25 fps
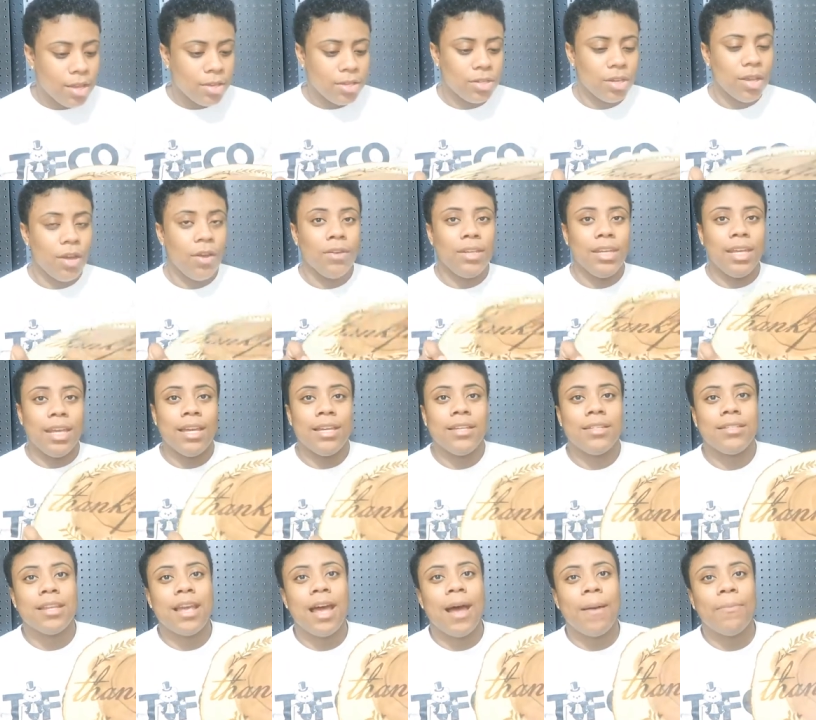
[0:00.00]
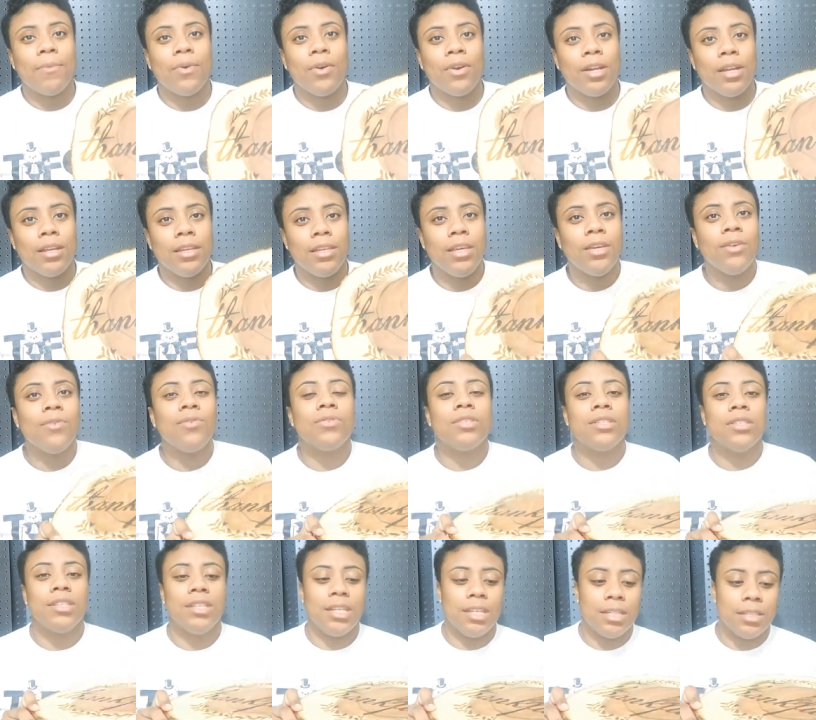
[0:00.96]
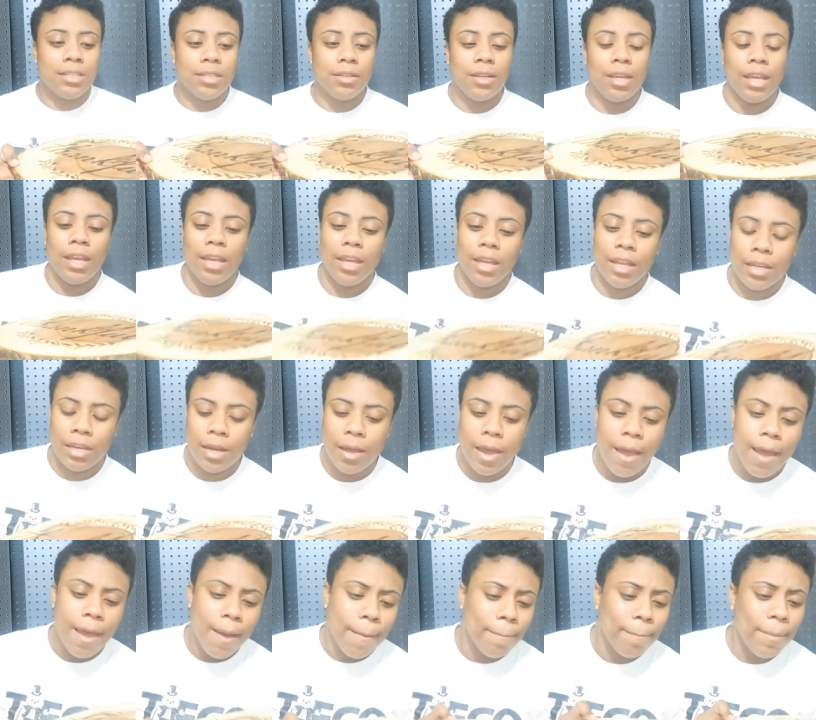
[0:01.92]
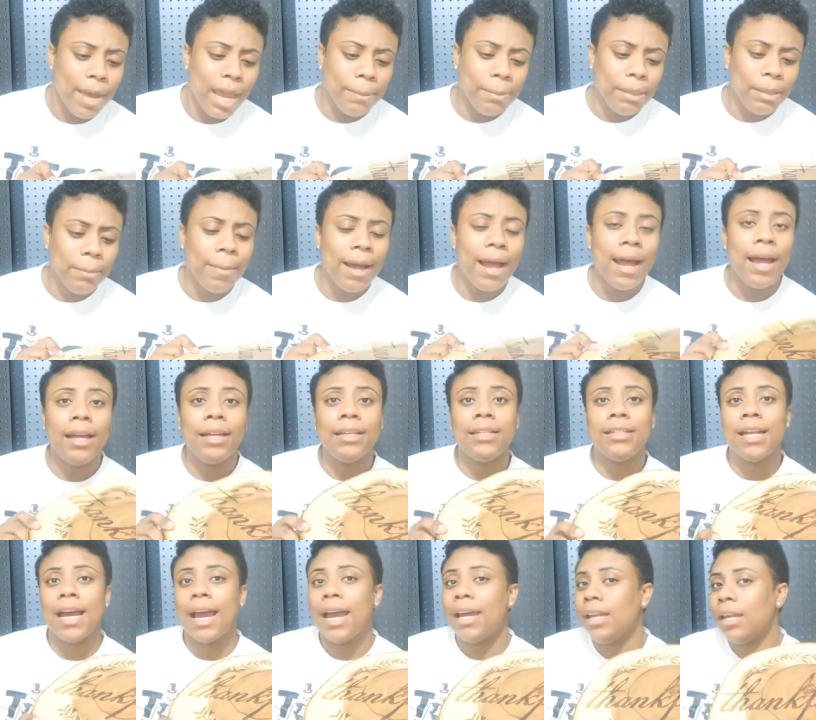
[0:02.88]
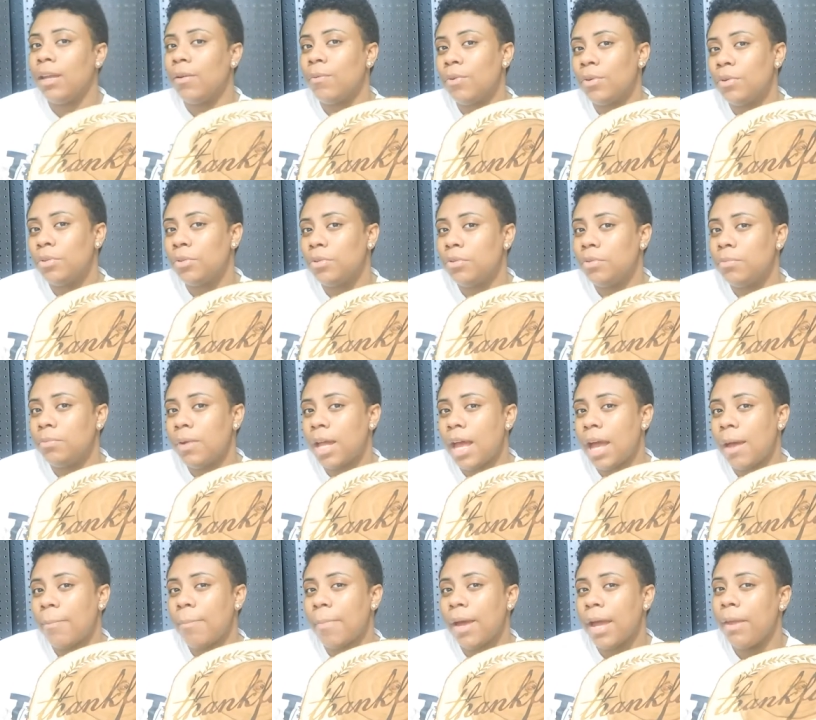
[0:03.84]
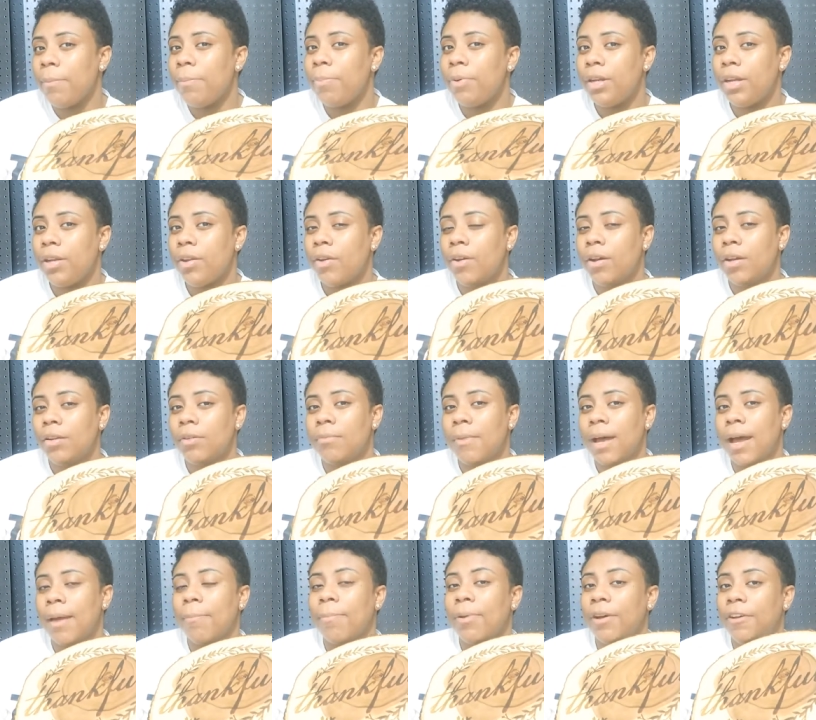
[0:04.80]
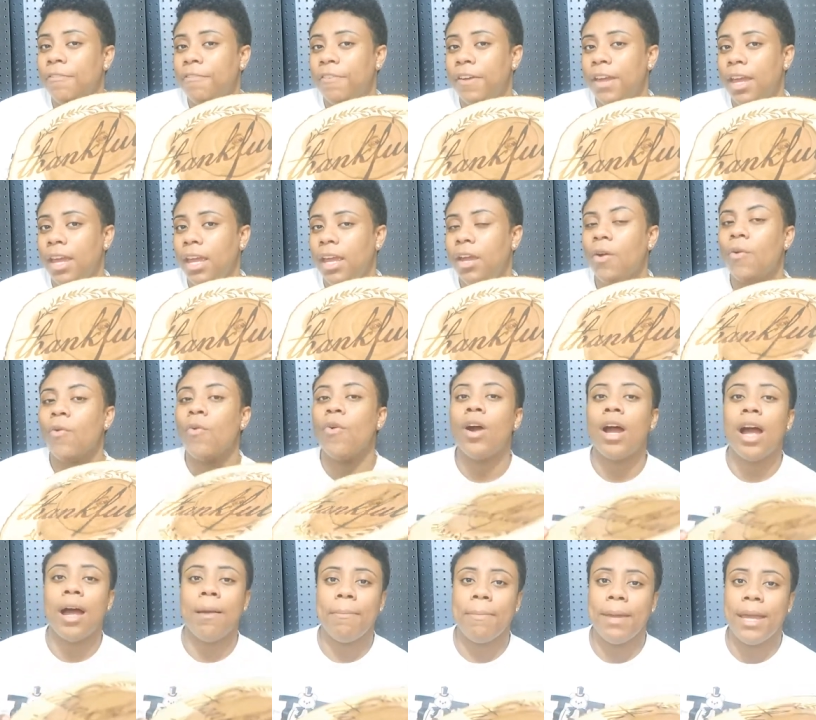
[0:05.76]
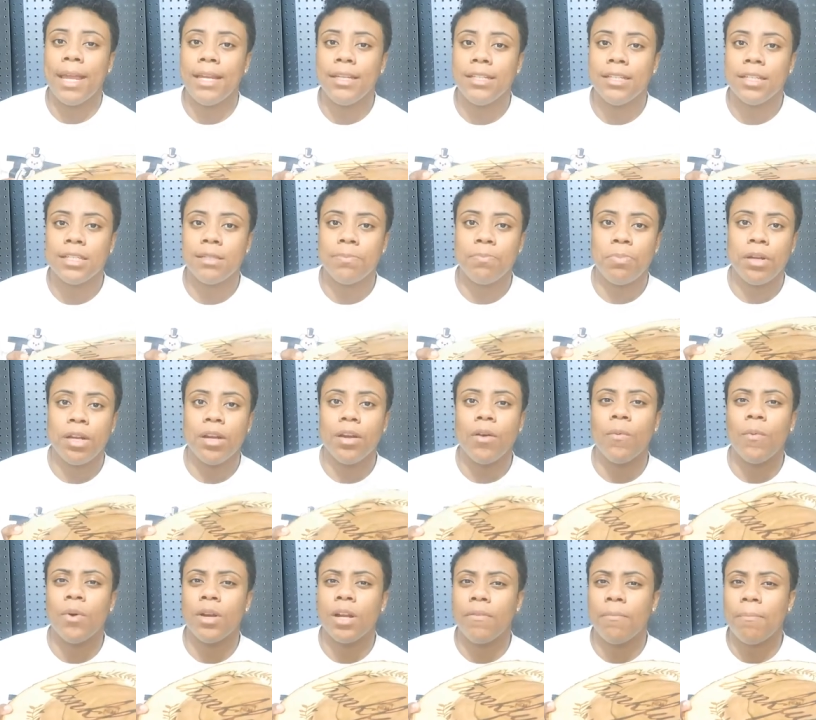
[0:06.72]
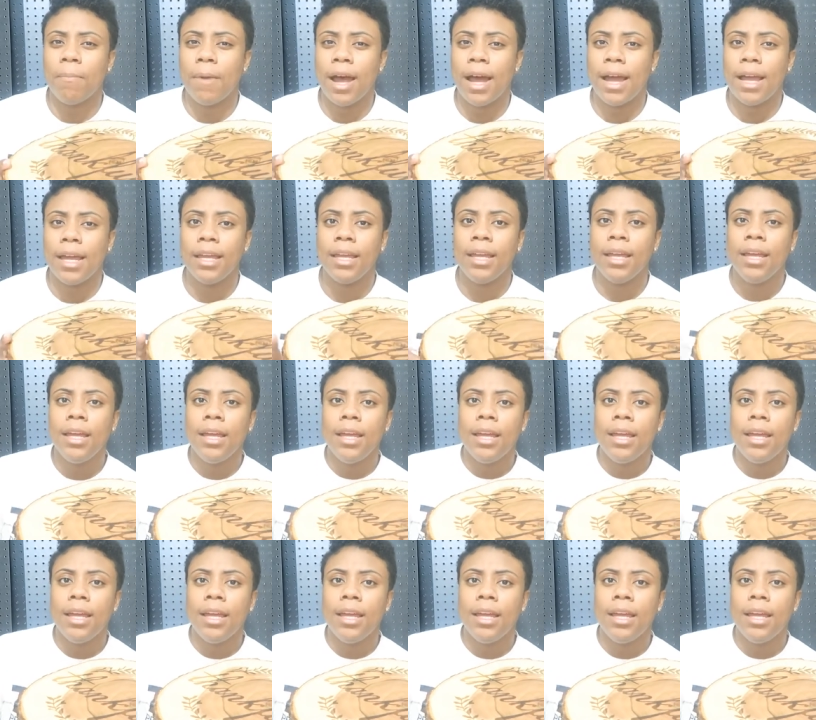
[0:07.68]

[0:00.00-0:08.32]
So yes, I'm gonna use this in maybe my dining room i might put it on my buffet or i may just put it on one of my